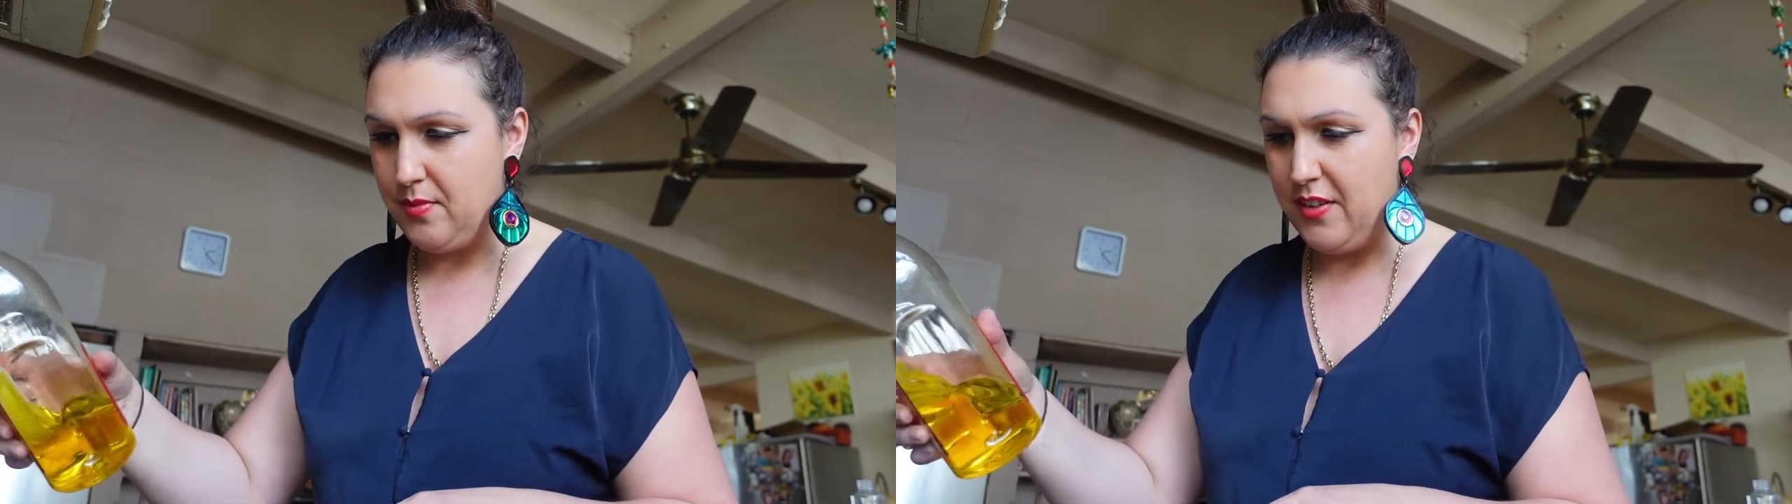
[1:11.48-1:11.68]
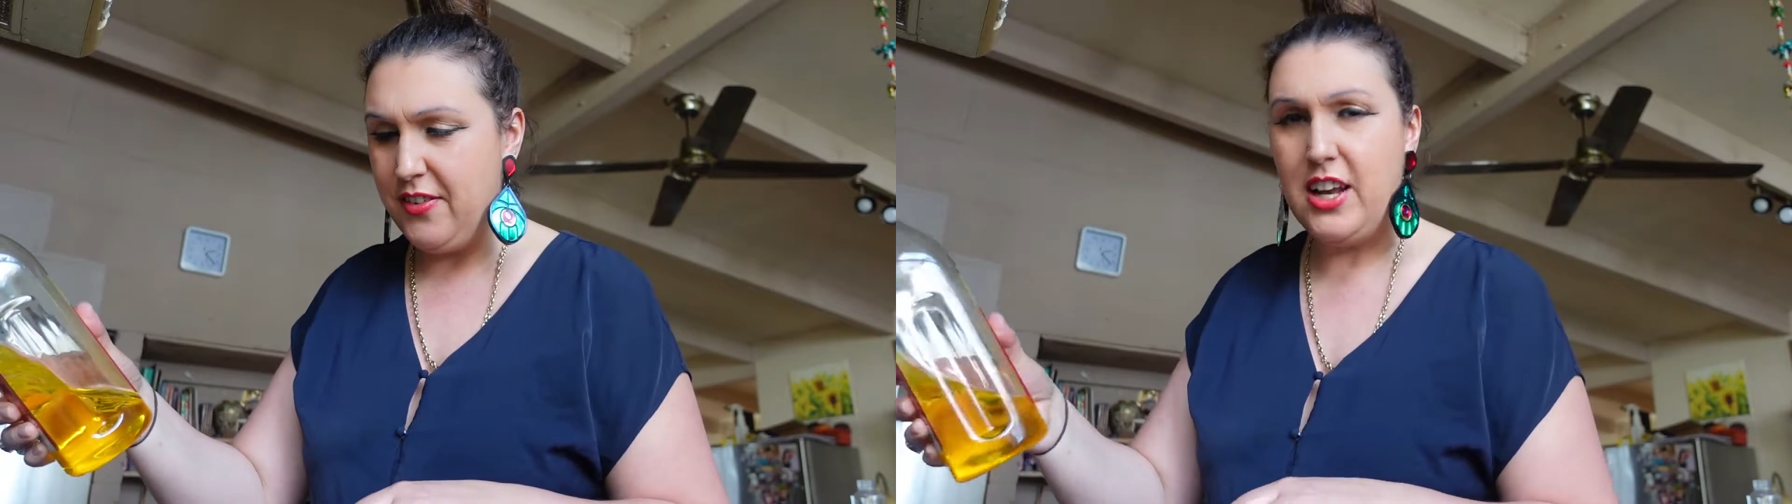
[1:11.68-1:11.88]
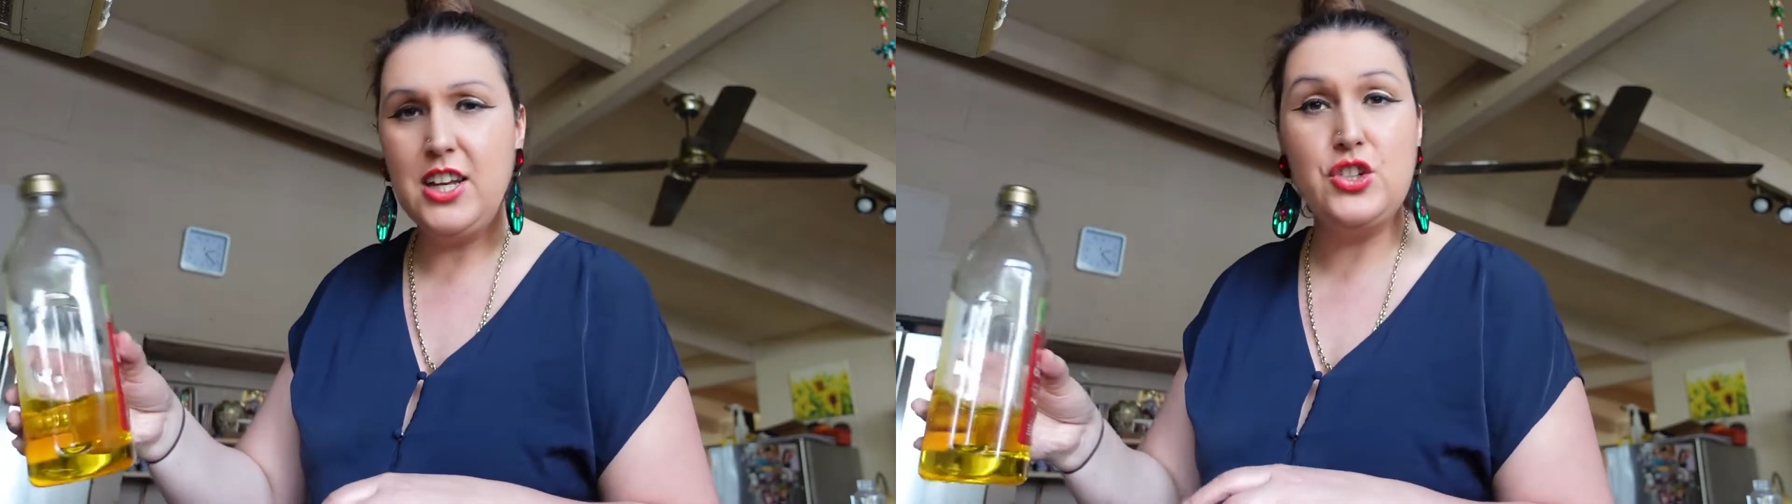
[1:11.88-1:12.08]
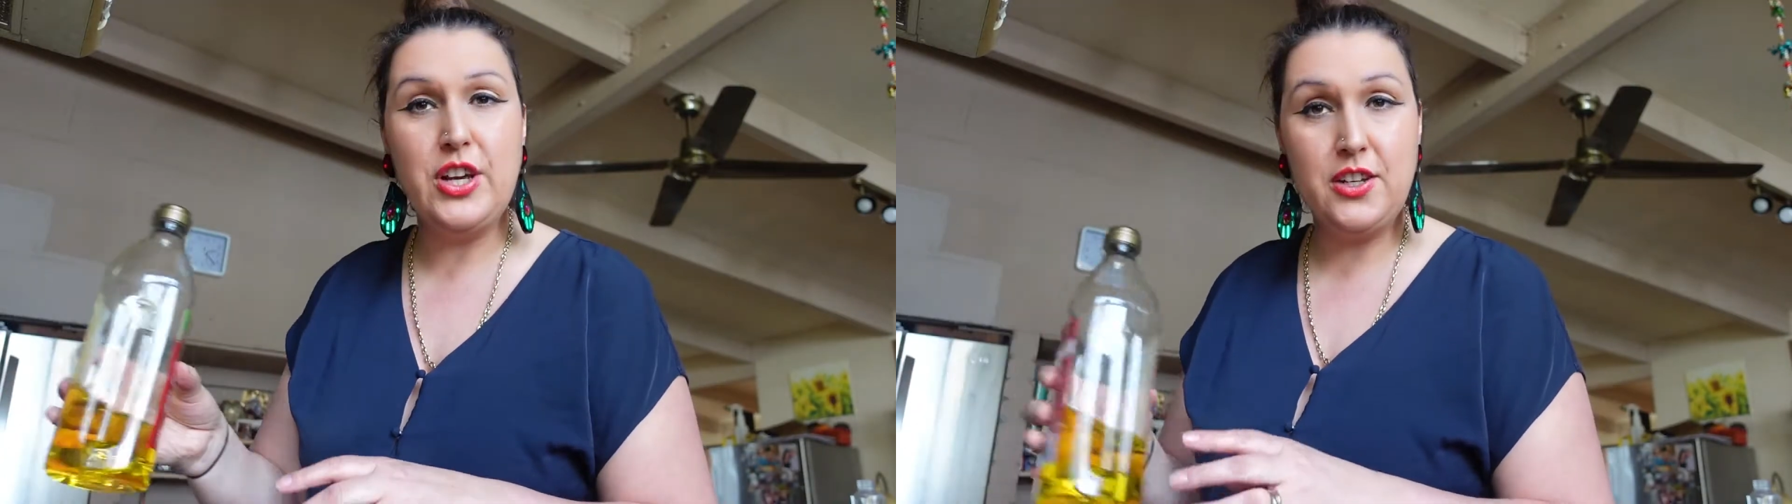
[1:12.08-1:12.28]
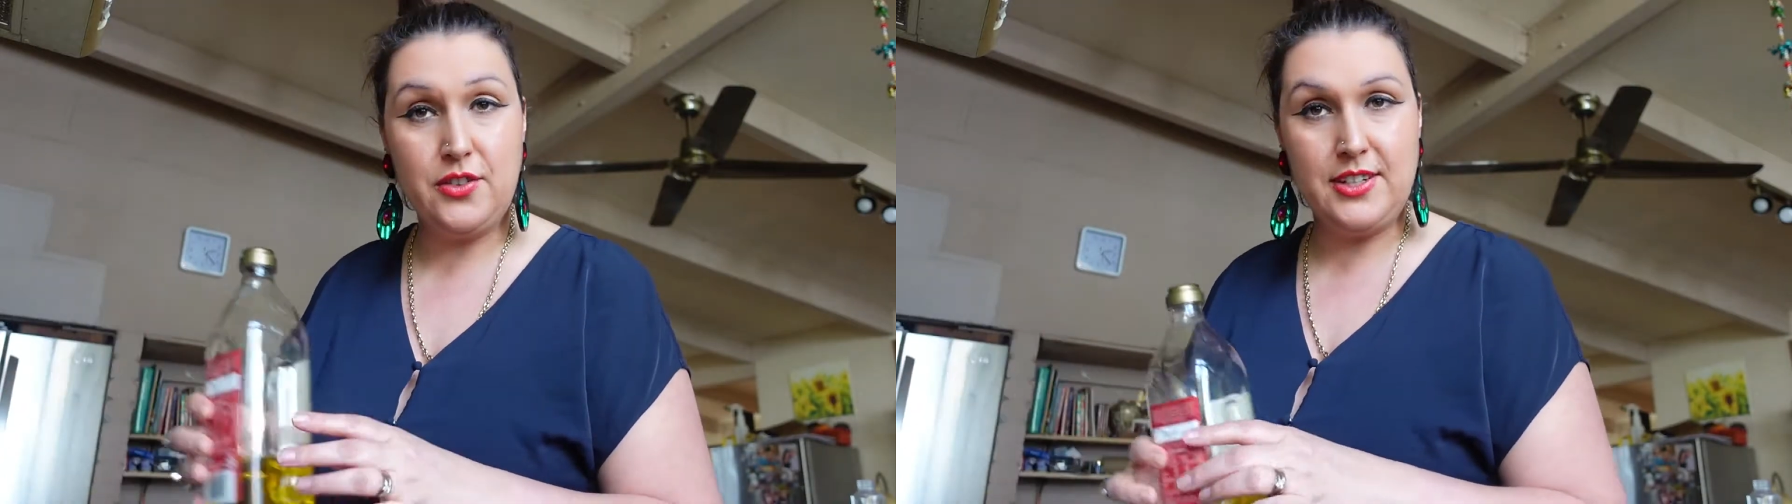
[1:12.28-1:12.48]
fairly
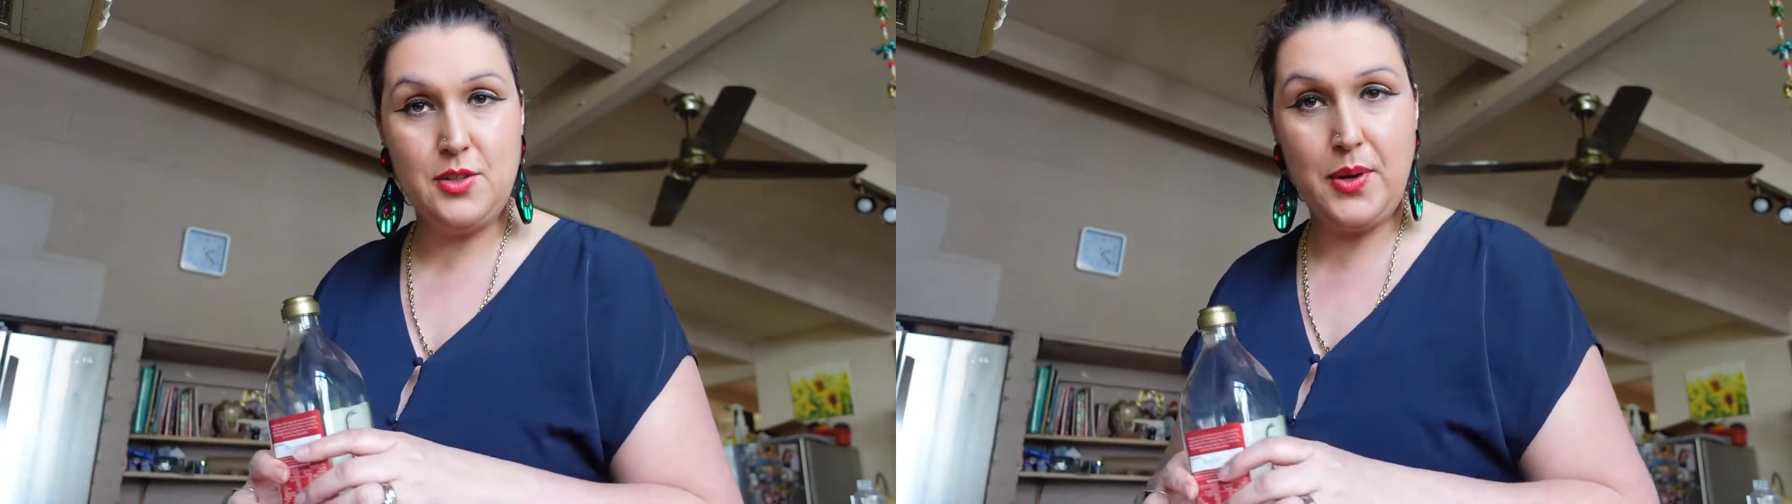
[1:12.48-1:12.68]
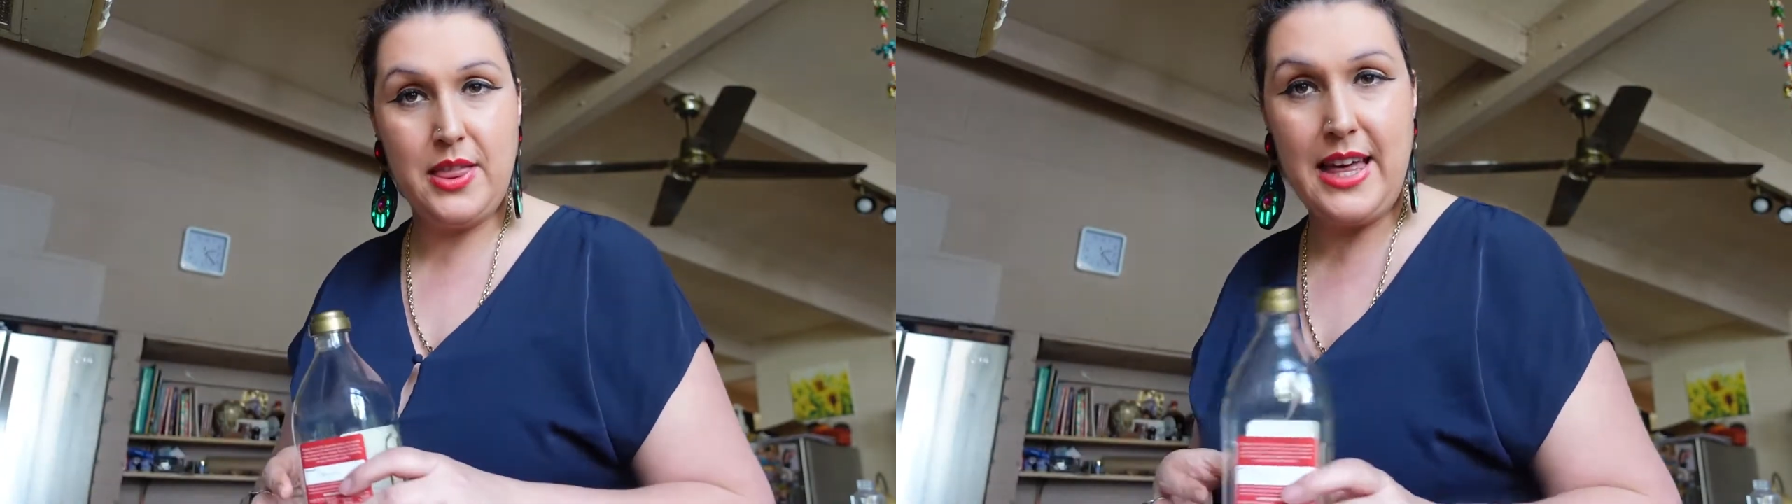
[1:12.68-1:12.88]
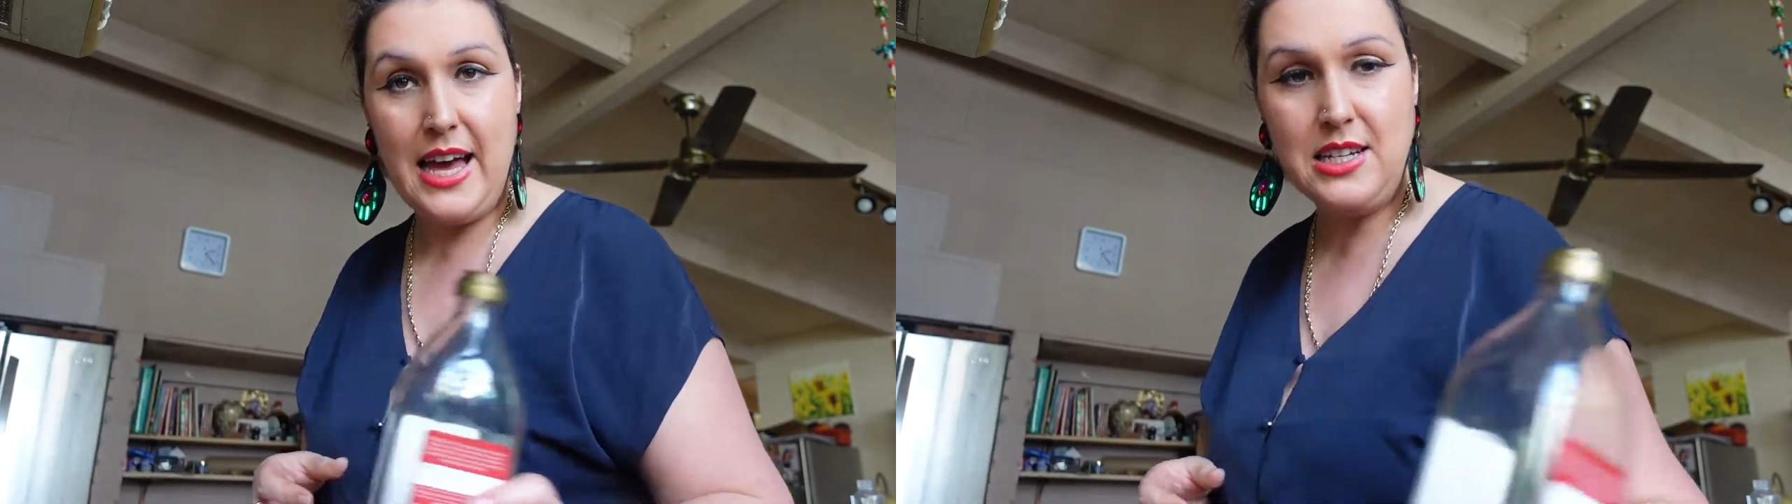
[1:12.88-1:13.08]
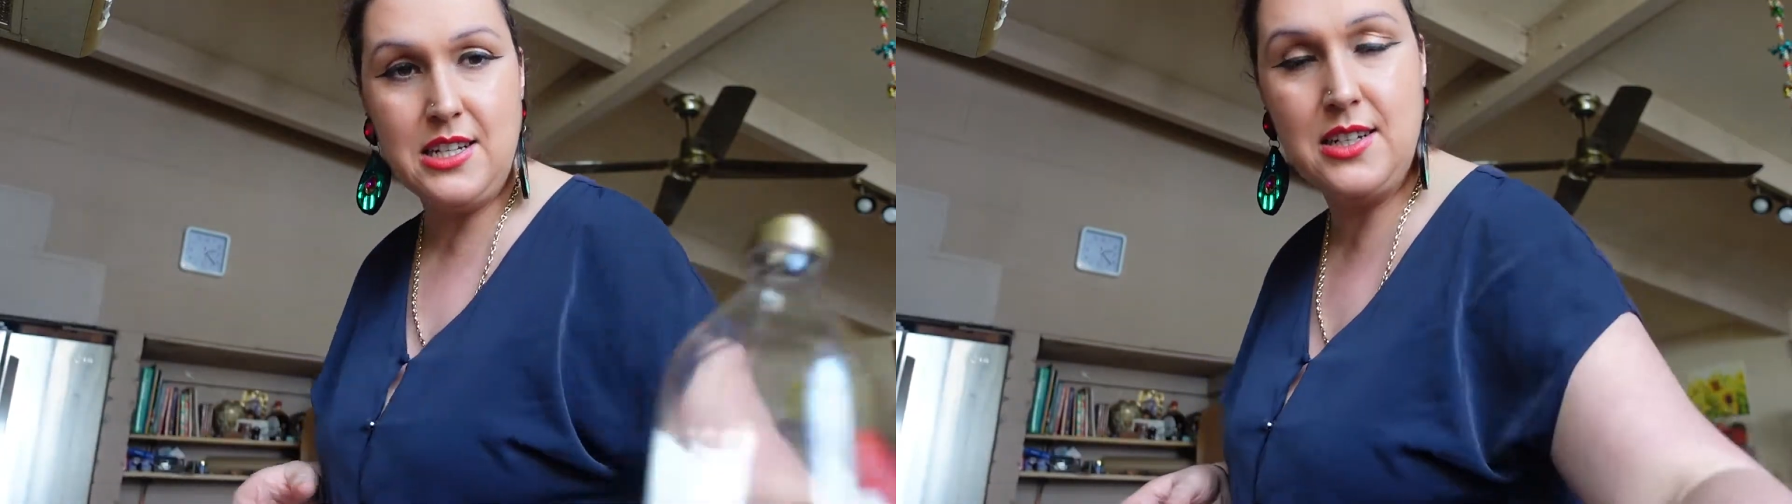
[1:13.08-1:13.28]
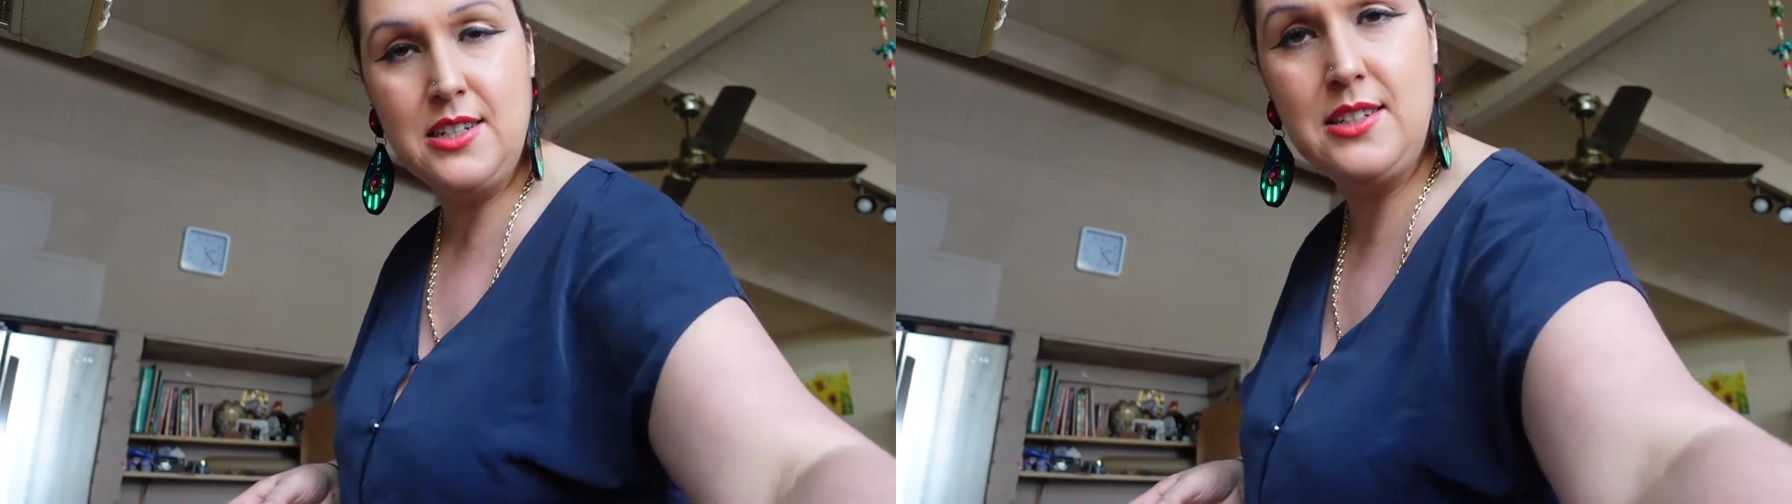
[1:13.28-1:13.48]
generous with that.
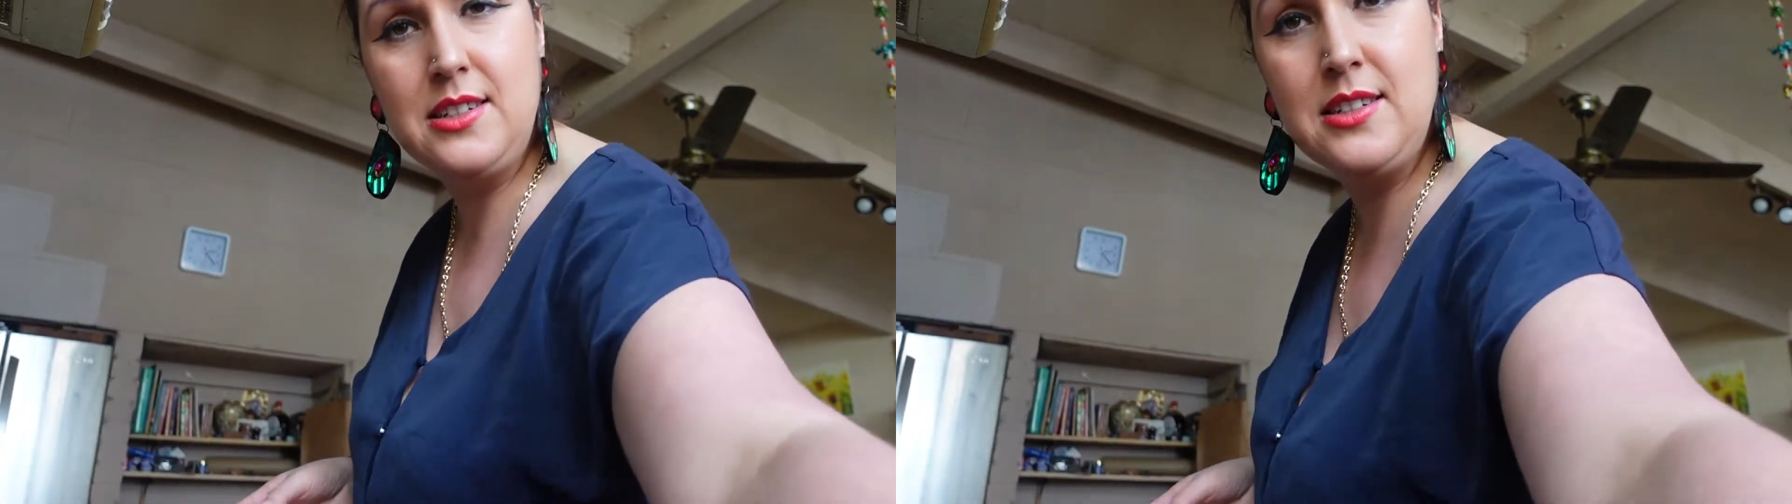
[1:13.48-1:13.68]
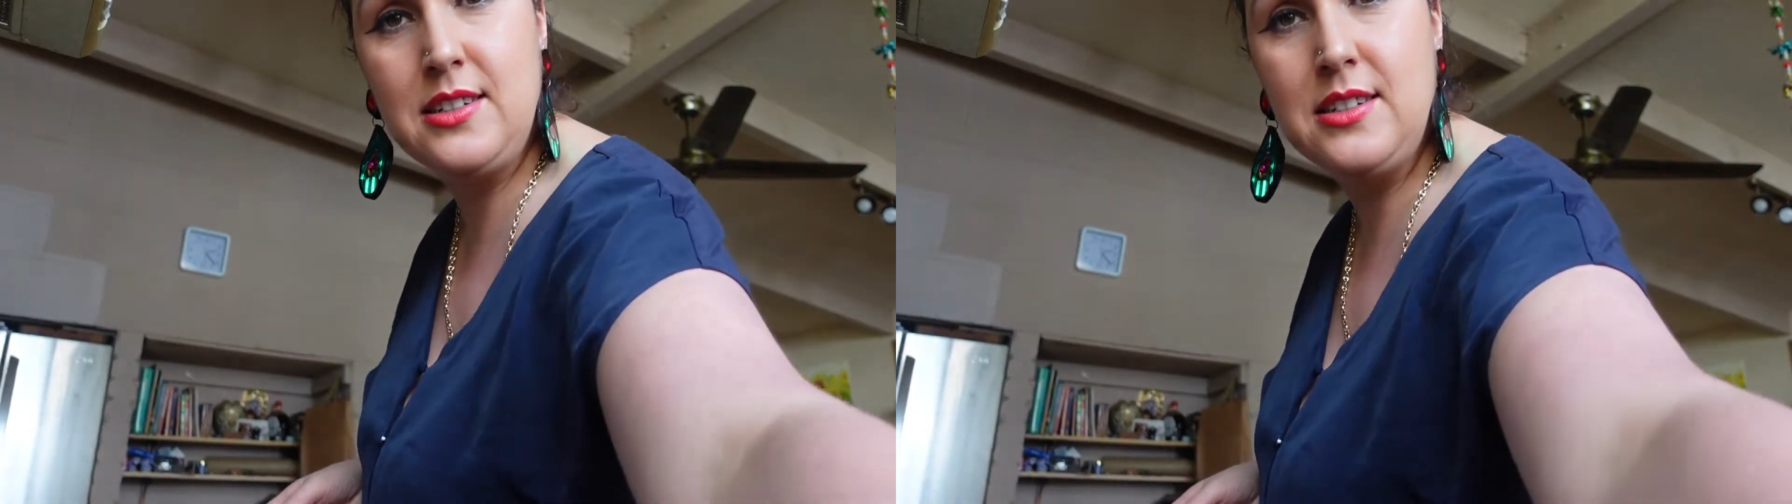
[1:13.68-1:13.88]
I'll